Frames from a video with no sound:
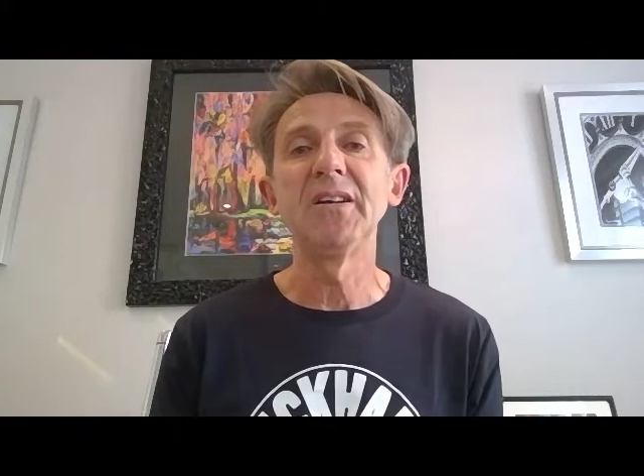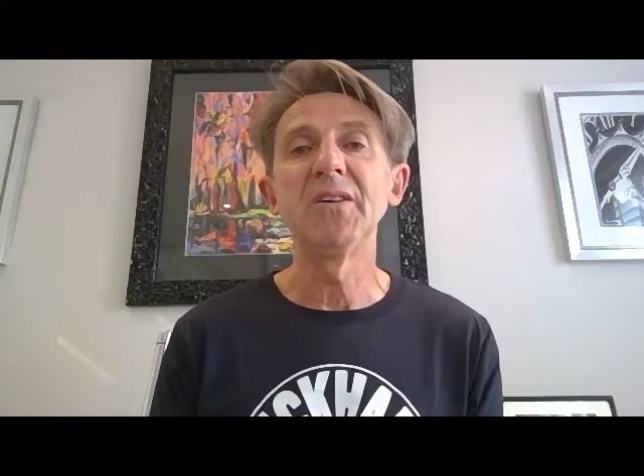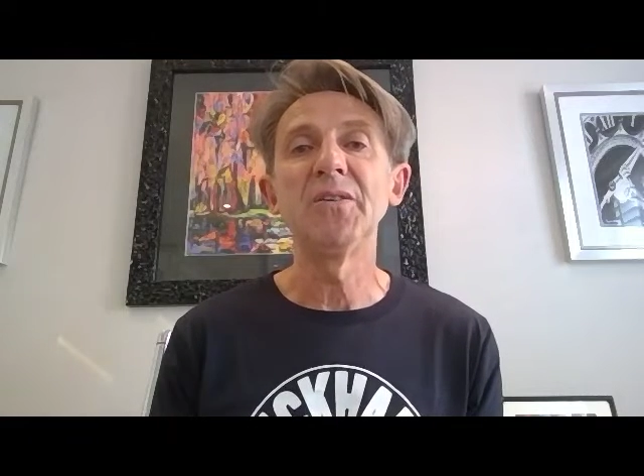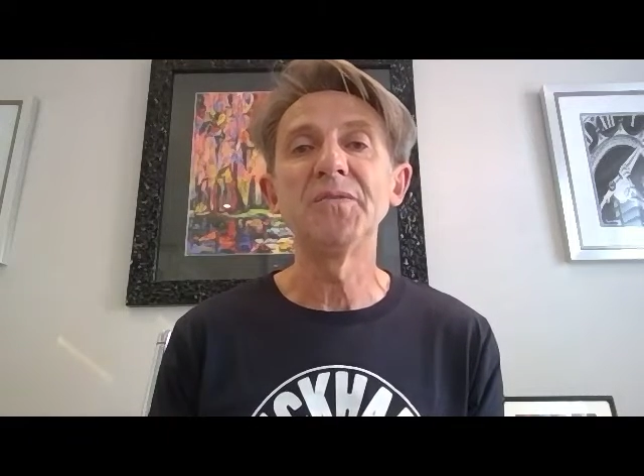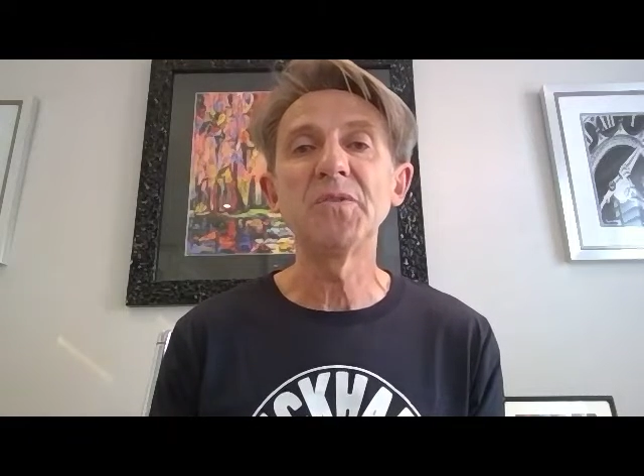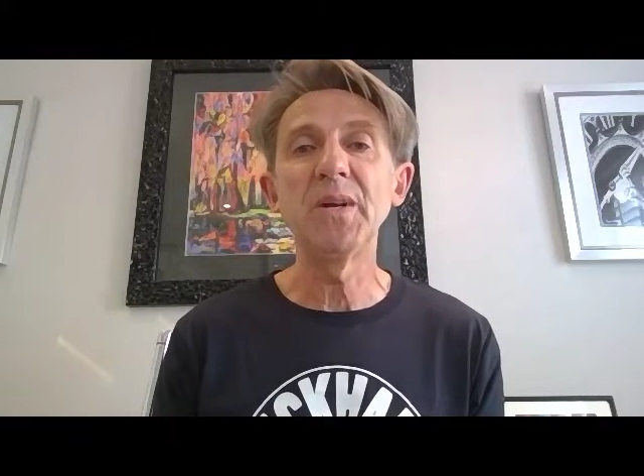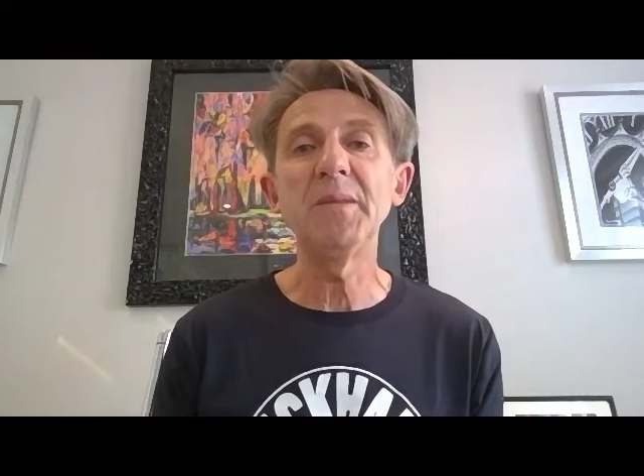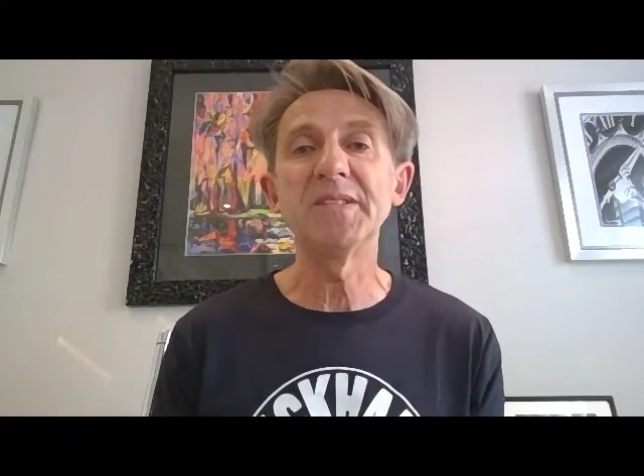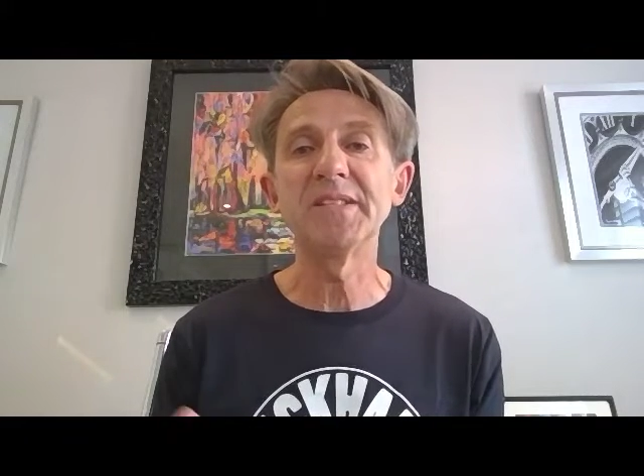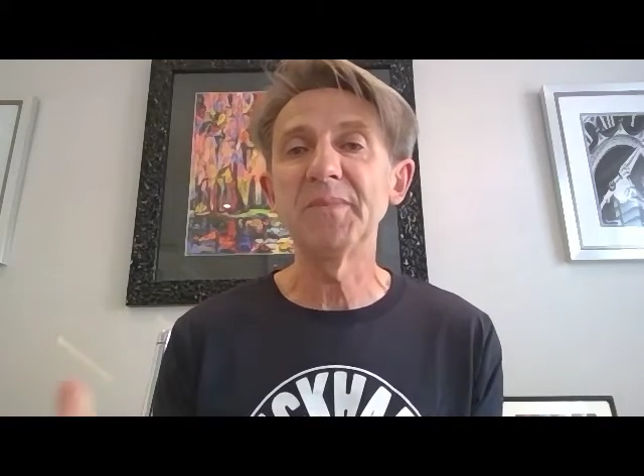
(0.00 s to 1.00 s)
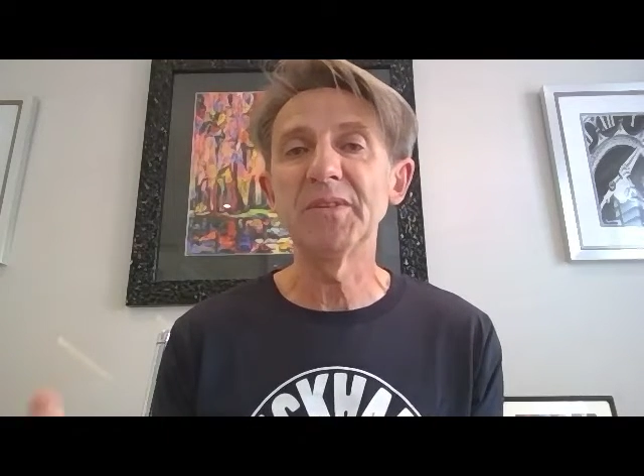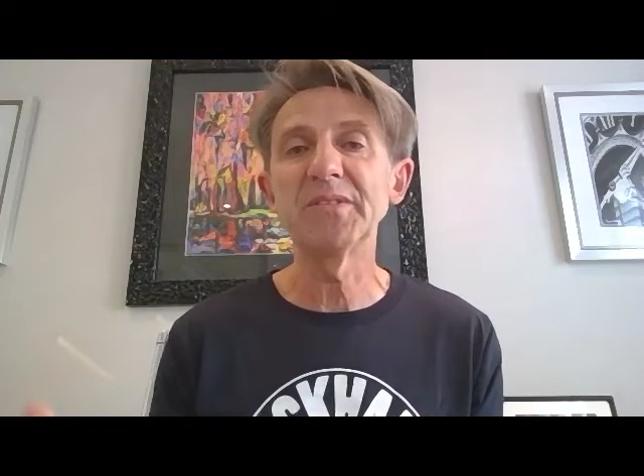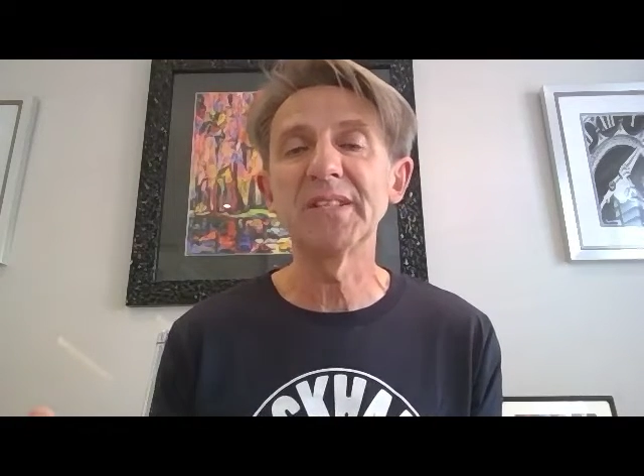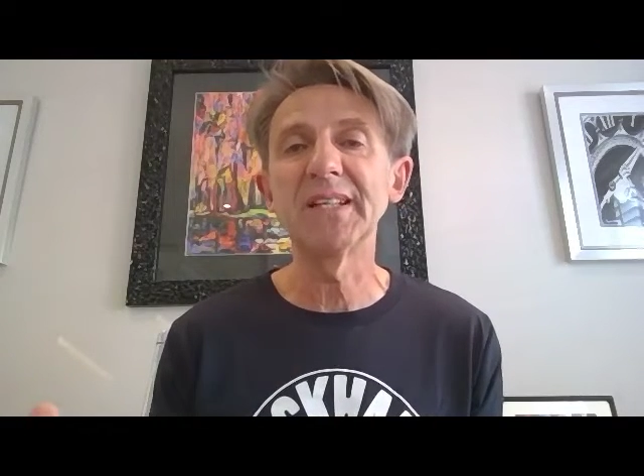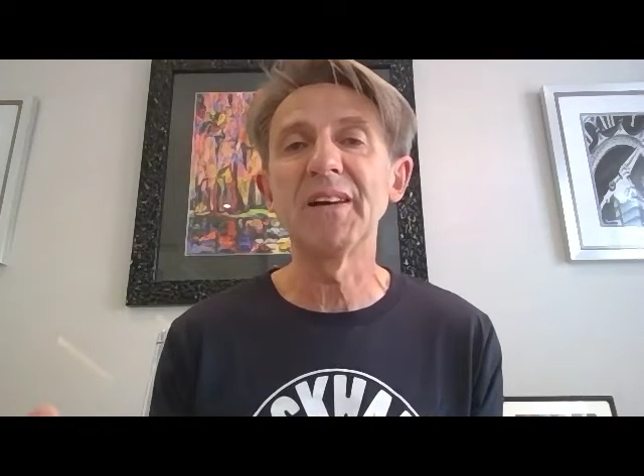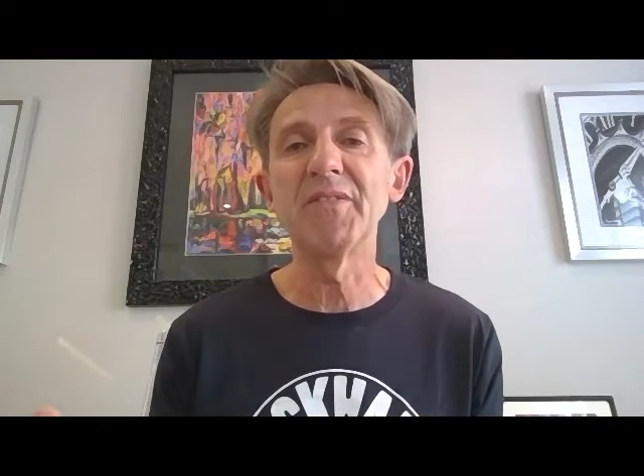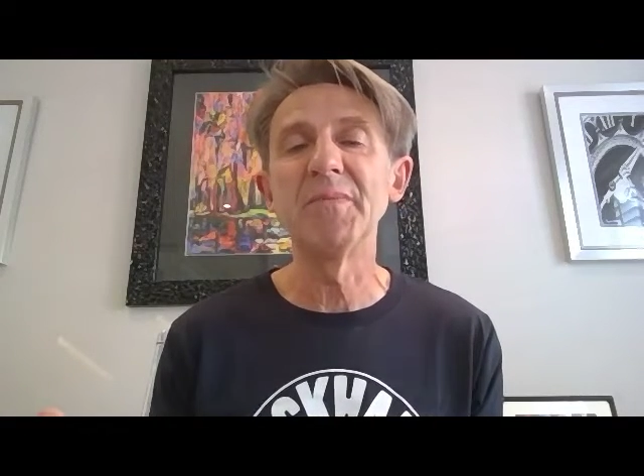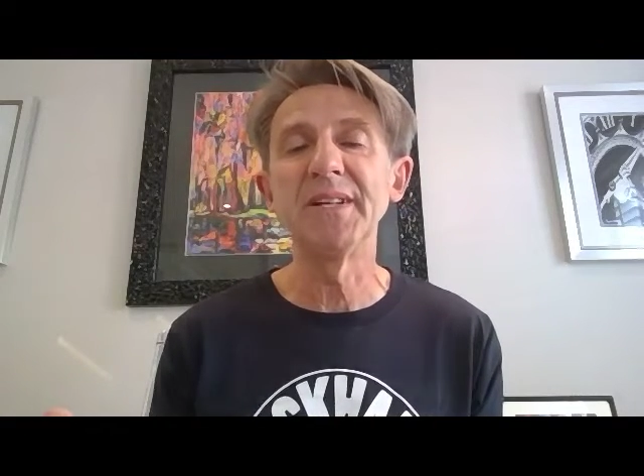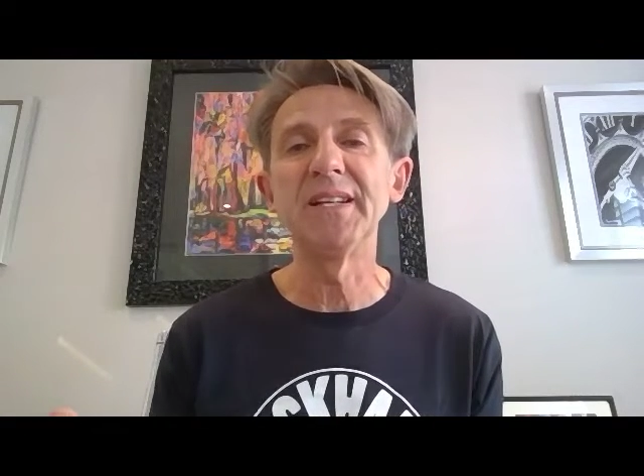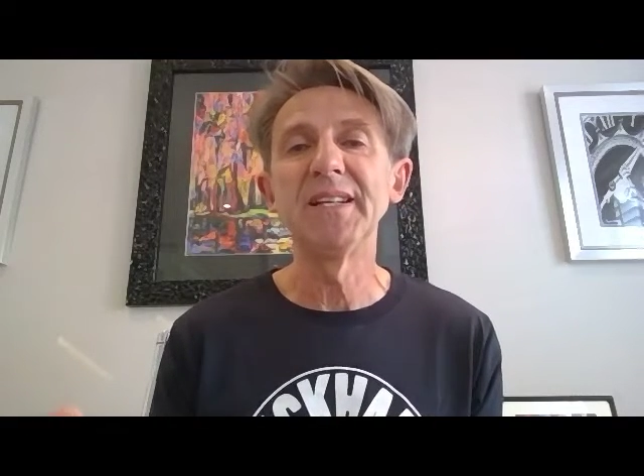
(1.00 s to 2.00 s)
of 20% because the
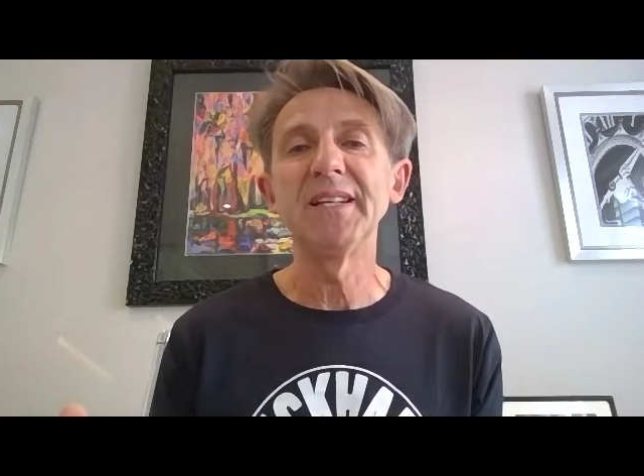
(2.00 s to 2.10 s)
government